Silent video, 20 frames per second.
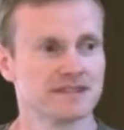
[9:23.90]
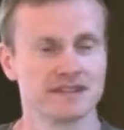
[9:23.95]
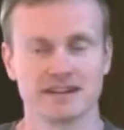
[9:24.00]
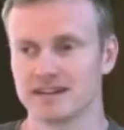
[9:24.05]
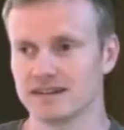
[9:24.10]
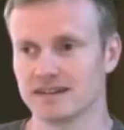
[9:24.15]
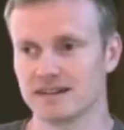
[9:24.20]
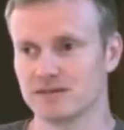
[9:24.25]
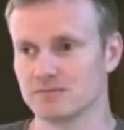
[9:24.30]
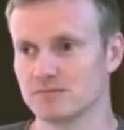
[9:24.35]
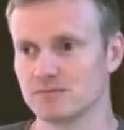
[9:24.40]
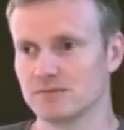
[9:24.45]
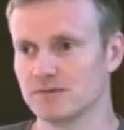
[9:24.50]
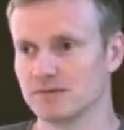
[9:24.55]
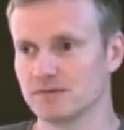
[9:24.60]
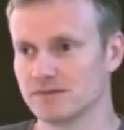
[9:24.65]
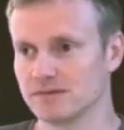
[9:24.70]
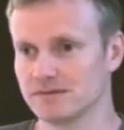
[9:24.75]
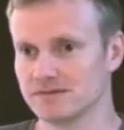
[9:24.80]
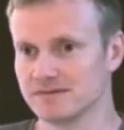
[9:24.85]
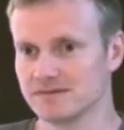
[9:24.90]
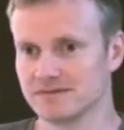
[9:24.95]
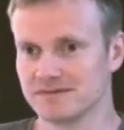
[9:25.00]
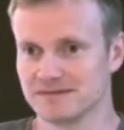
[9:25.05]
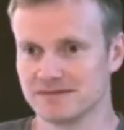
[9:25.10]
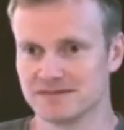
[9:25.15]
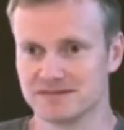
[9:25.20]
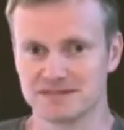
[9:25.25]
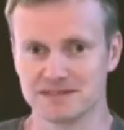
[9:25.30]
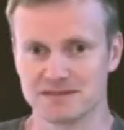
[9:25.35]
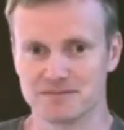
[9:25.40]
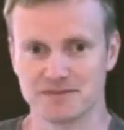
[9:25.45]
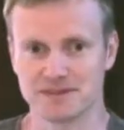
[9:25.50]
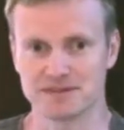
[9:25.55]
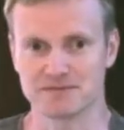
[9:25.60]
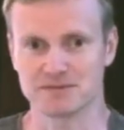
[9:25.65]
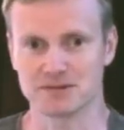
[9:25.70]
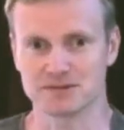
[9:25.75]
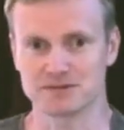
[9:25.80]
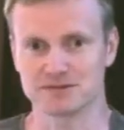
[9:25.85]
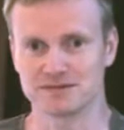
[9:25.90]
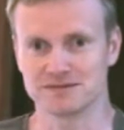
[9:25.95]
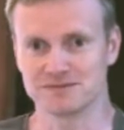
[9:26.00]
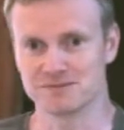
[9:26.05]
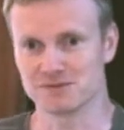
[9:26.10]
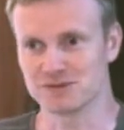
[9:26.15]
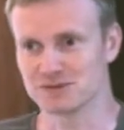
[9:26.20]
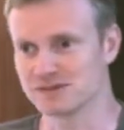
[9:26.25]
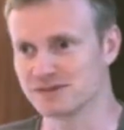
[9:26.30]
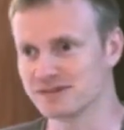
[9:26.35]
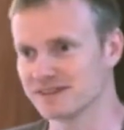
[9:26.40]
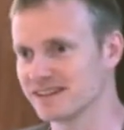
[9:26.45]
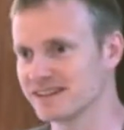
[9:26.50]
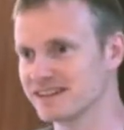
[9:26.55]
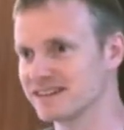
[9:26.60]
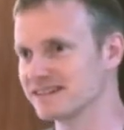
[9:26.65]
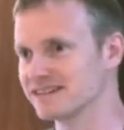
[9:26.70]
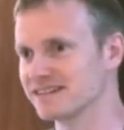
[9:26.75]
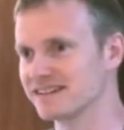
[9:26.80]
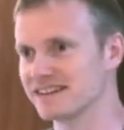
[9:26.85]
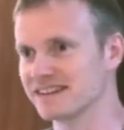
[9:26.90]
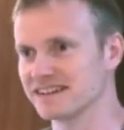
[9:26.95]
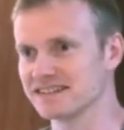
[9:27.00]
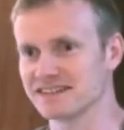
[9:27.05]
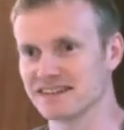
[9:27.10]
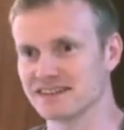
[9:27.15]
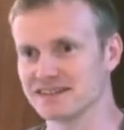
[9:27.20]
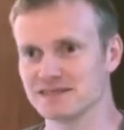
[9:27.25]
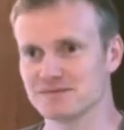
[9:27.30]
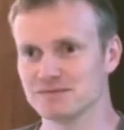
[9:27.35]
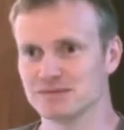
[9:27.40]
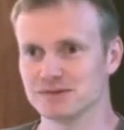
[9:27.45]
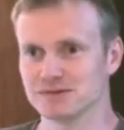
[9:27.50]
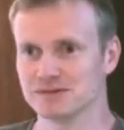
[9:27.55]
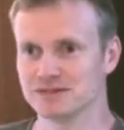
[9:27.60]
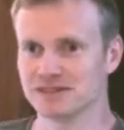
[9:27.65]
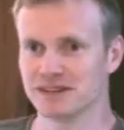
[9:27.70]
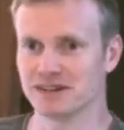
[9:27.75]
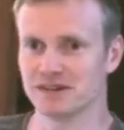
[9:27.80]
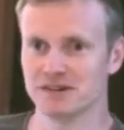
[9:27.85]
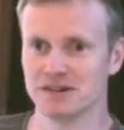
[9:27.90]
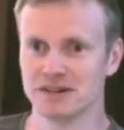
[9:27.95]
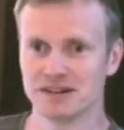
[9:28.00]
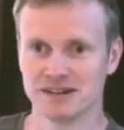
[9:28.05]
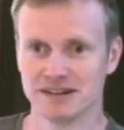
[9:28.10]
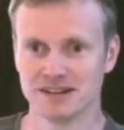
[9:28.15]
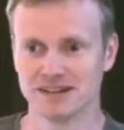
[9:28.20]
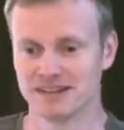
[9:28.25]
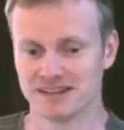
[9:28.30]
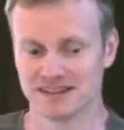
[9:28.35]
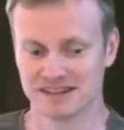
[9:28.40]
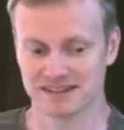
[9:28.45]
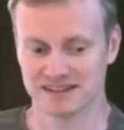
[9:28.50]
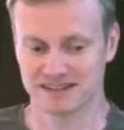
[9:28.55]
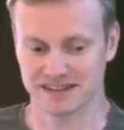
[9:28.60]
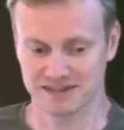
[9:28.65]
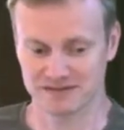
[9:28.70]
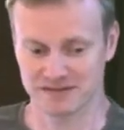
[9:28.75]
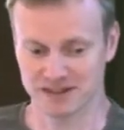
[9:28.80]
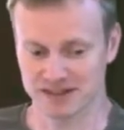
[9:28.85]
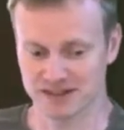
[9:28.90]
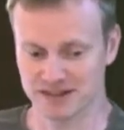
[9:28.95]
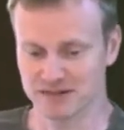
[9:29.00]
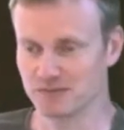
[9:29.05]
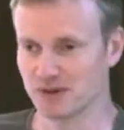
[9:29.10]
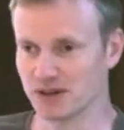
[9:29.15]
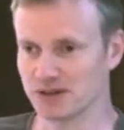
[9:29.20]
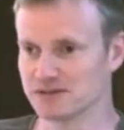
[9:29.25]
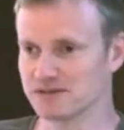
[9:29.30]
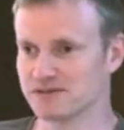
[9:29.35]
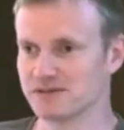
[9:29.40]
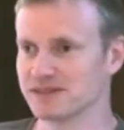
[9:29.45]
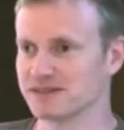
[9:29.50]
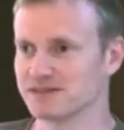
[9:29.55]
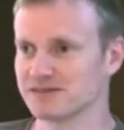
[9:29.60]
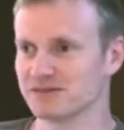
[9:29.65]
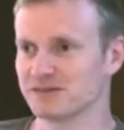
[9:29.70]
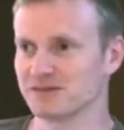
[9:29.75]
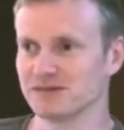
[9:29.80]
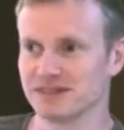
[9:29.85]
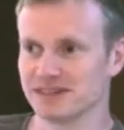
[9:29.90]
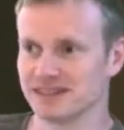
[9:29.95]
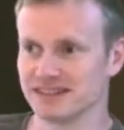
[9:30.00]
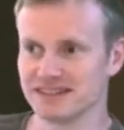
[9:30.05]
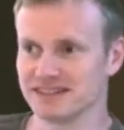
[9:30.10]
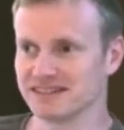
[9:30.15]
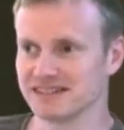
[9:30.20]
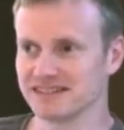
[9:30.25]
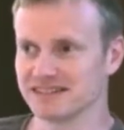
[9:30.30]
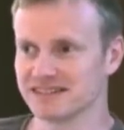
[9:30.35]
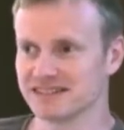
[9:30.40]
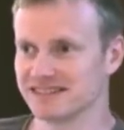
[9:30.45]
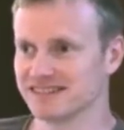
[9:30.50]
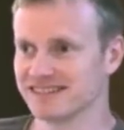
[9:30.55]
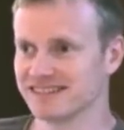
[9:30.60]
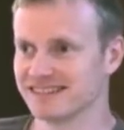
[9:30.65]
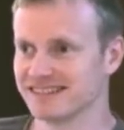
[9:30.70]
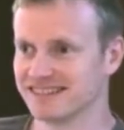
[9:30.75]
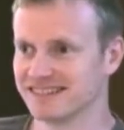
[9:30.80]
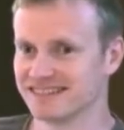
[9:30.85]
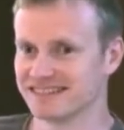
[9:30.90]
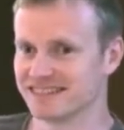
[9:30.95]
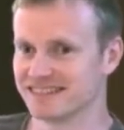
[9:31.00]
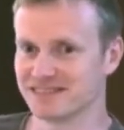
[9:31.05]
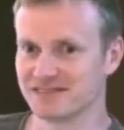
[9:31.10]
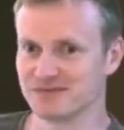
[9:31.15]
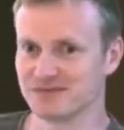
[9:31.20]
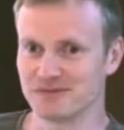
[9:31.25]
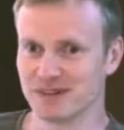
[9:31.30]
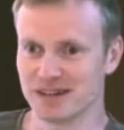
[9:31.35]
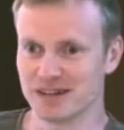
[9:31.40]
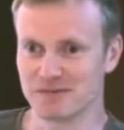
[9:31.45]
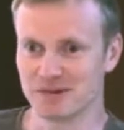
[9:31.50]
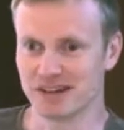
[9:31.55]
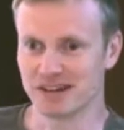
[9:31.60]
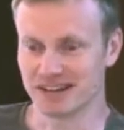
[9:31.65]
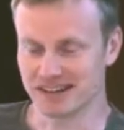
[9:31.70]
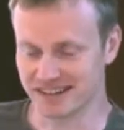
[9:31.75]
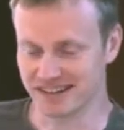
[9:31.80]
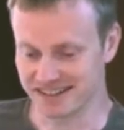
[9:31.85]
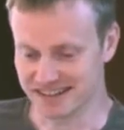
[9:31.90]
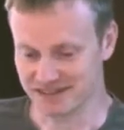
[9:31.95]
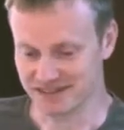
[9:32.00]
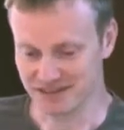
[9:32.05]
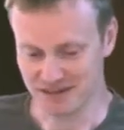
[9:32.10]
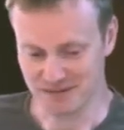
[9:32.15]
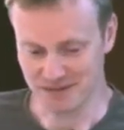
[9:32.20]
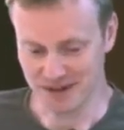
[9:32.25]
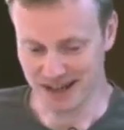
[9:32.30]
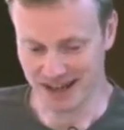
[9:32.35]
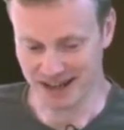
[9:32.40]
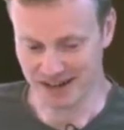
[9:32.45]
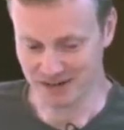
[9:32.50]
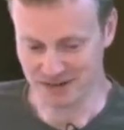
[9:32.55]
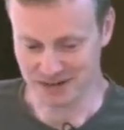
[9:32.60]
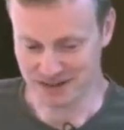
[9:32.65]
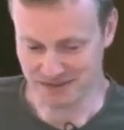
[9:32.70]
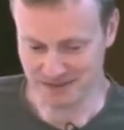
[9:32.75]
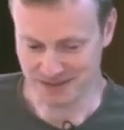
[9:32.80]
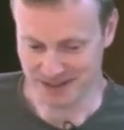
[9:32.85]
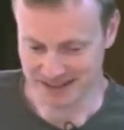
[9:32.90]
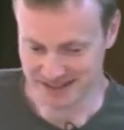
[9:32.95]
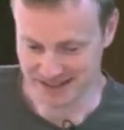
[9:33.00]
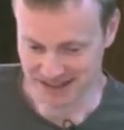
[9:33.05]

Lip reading: GitHub or something wasn't easily accessible, so they ran Composer install and it just didn't really work, and it took them an hour or something.